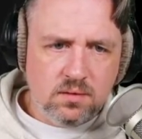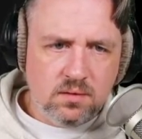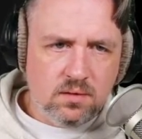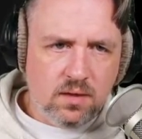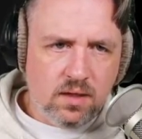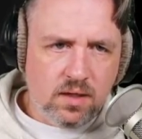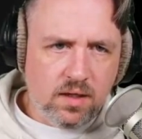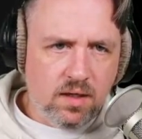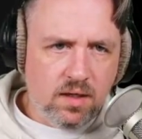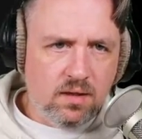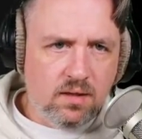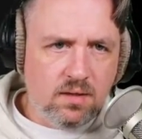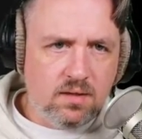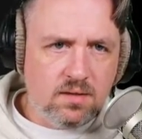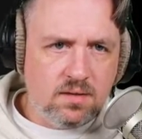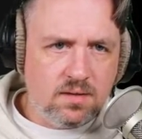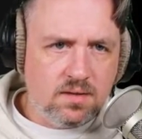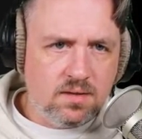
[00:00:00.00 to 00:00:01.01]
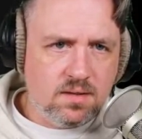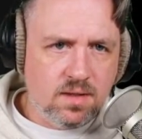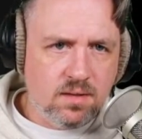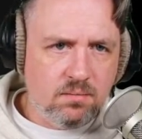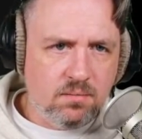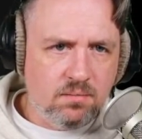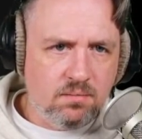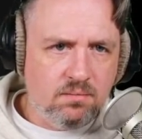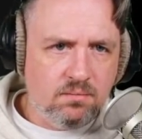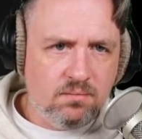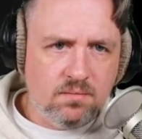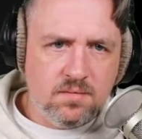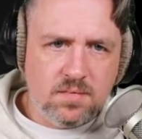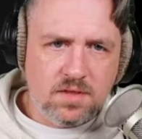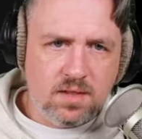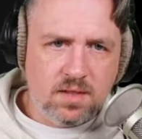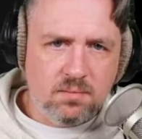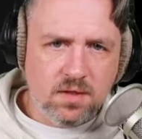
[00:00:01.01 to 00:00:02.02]
Again, it's the same
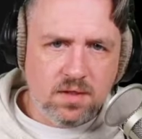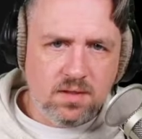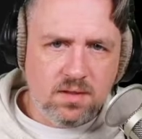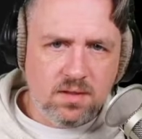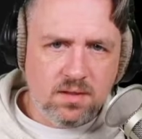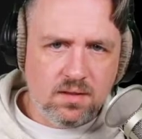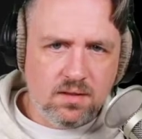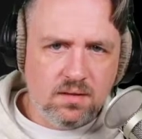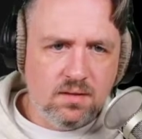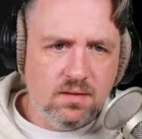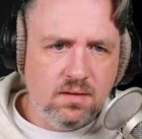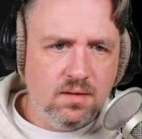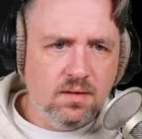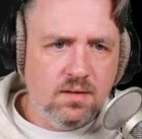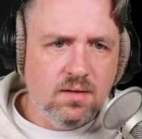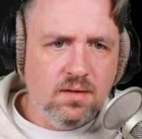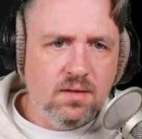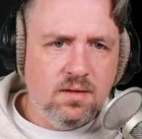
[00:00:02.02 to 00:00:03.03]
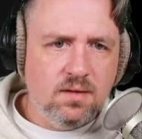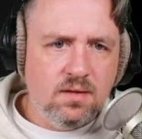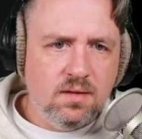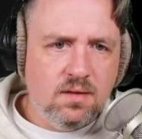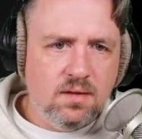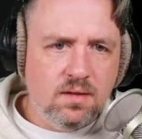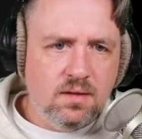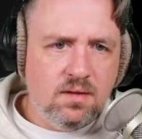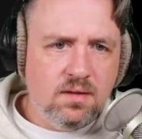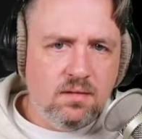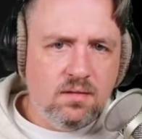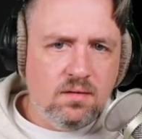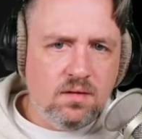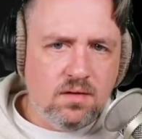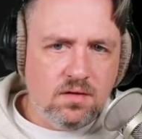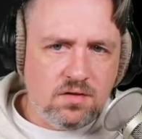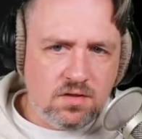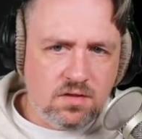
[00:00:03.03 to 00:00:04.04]
idea.
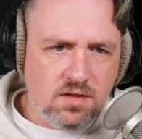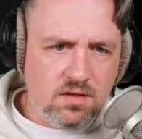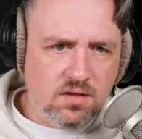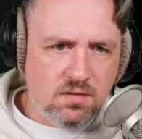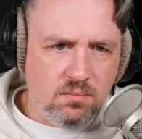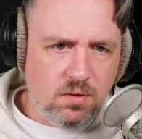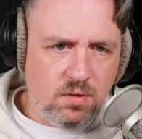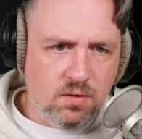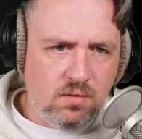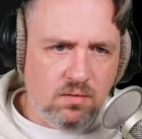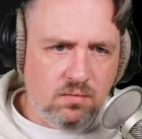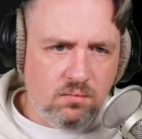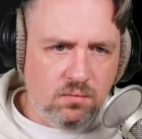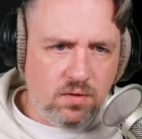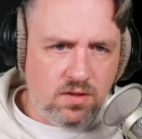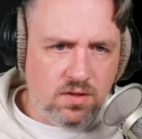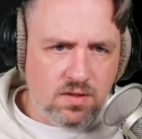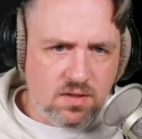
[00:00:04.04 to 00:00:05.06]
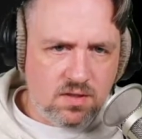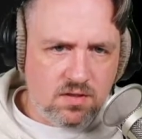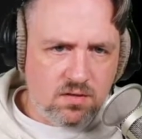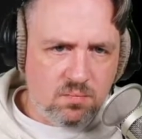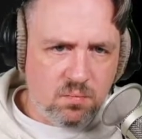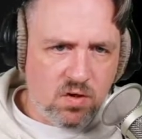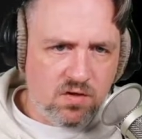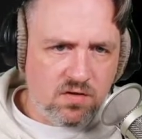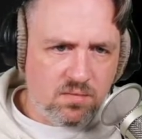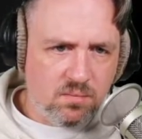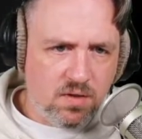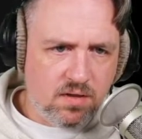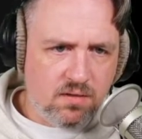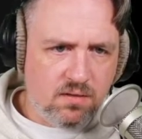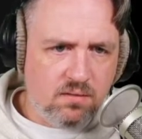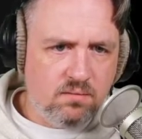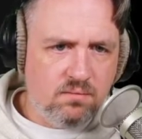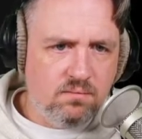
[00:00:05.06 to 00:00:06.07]
It just needs to be, we just need this parse method.